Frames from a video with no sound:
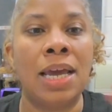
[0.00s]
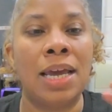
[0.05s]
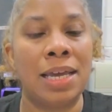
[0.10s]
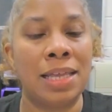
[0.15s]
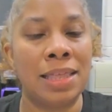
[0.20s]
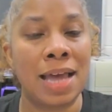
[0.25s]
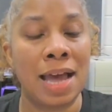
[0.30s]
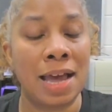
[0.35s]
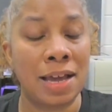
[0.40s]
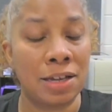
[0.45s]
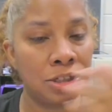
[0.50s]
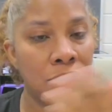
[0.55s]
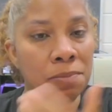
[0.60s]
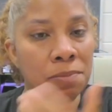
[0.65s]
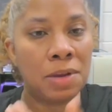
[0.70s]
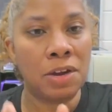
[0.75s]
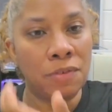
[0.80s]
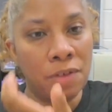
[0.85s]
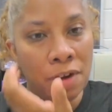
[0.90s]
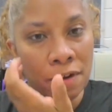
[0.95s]
And that should
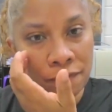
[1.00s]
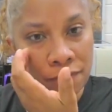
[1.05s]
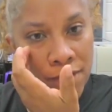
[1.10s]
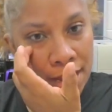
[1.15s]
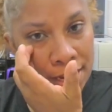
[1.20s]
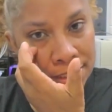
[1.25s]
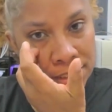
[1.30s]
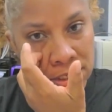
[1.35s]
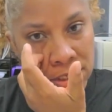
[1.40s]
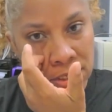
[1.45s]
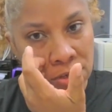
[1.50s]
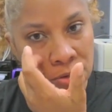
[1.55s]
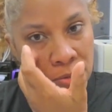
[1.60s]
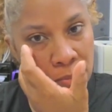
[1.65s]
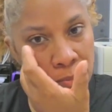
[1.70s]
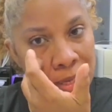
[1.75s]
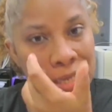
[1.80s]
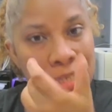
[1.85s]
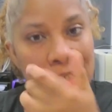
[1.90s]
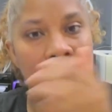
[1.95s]
be a red flag to
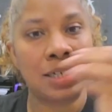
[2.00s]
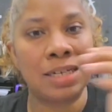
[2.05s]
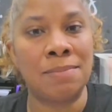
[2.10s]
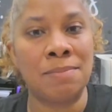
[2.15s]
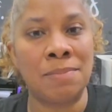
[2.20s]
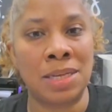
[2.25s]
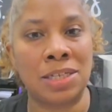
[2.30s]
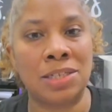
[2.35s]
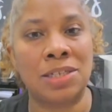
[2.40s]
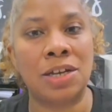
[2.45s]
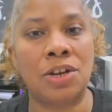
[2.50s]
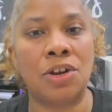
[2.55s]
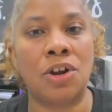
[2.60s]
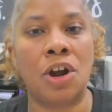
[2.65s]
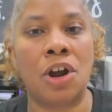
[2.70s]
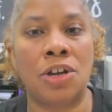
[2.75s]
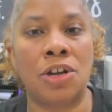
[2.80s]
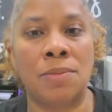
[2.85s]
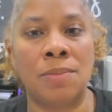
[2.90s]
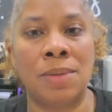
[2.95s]
you because it means that your
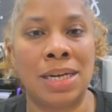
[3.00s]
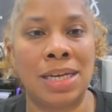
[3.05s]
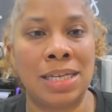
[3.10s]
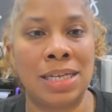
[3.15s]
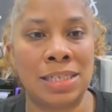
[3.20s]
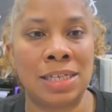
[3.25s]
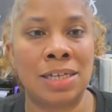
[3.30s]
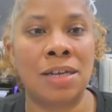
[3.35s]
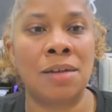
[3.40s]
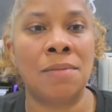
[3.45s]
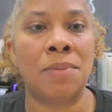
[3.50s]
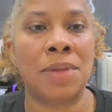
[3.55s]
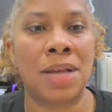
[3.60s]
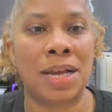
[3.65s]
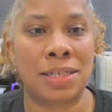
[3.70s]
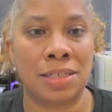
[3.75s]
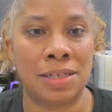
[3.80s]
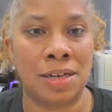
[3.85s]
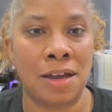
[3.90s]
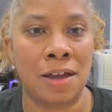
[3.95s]
argument isn't
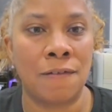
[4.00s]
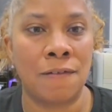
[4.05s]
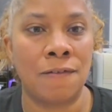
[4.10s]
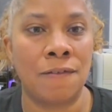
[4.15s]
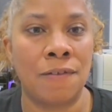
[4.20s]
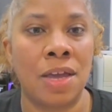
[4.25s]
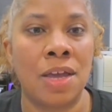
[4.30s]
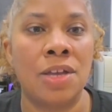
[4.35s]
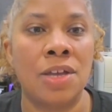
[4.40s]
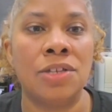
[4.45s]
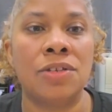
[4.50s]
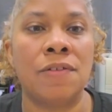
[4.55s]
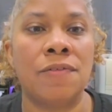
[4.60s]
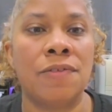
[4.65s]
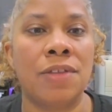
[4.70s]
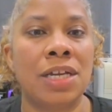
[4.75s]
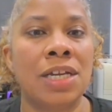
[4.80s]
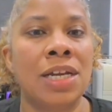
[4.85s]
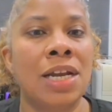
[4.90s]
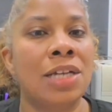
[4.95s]
complex enough. So
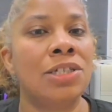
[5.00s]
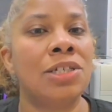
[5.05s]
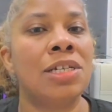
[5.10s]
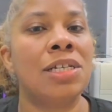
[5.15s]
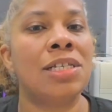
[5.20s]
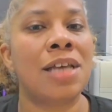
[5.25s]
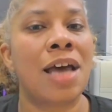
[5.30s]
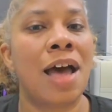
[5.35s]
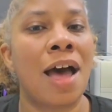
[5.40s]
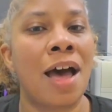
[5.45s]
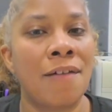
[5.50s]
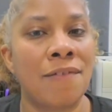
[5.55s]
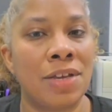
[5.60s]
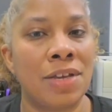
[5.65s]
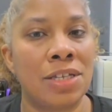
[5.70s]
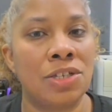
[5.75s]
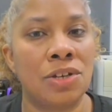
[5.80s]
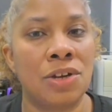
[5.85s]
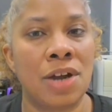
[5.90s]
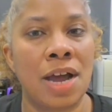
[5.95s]
if the connection is
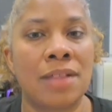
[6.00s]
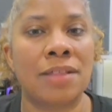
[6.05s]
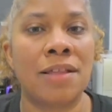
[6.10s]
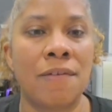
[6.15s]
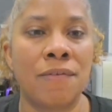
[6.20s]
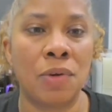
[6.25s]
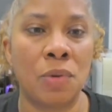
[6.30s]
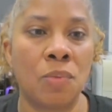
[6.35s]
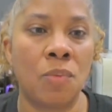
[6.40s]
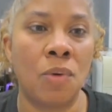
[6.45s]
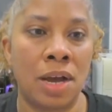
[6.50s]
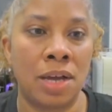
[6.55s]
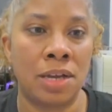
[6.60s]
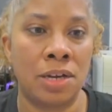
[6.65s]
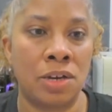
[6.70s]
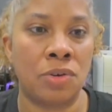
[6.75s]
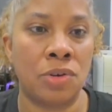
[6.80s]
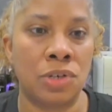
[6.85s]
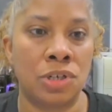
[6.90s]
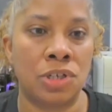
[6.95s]
obvious, you're at level
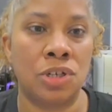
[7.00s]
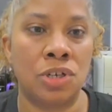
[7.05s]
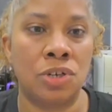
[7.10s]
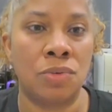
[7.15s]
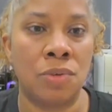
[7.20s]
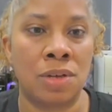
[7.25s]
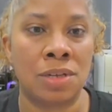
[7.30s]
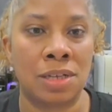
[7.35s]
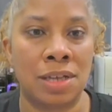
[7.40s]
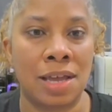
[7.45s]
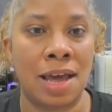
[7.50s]
1 or 2 on the